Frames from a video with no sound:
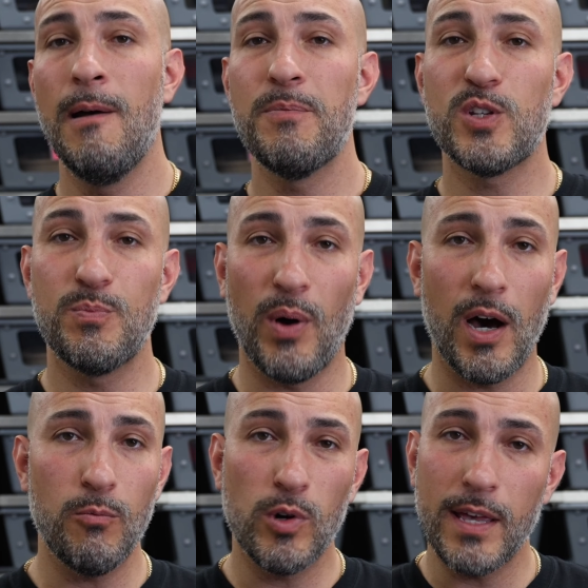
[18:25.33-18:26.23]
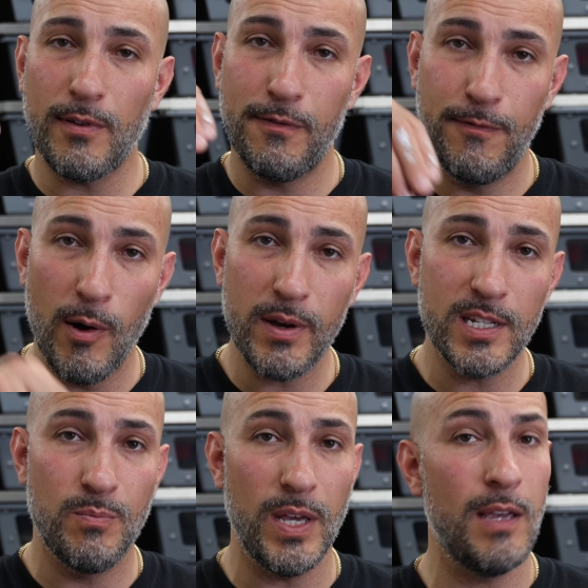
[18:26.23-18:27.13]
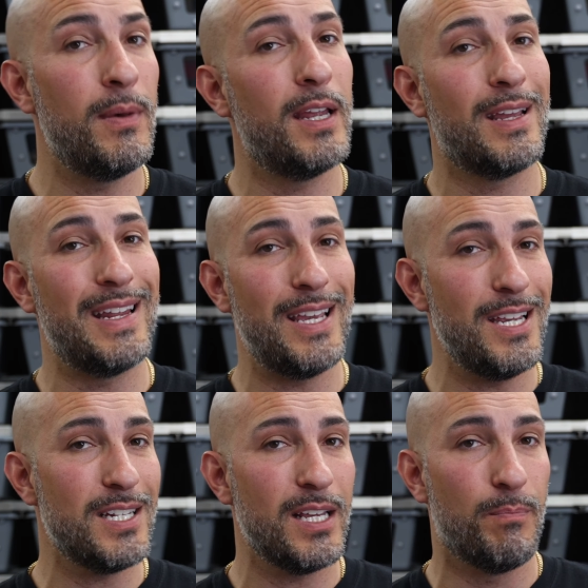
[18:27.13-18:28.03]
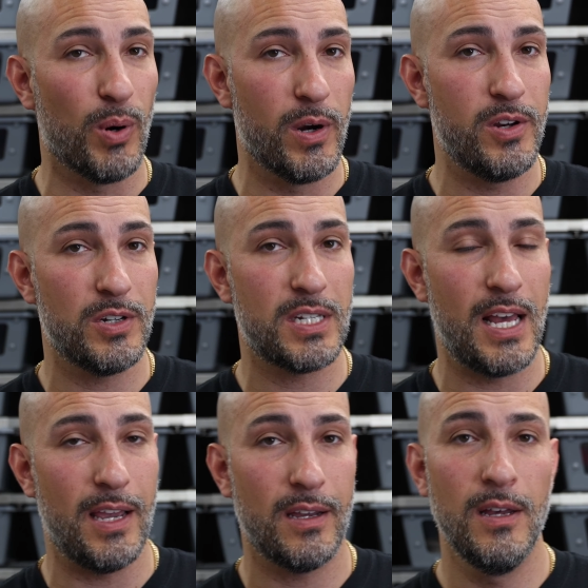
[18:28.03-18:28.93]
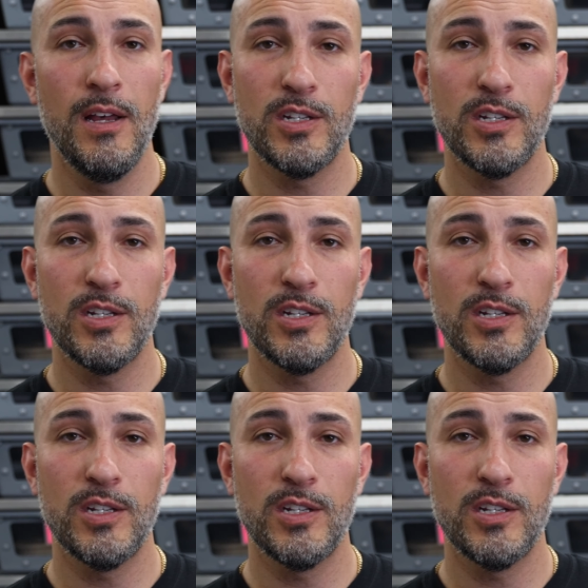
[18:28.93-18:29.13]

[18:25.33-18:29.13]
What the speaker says: Spot will give a focus beam and can easily burn your snake.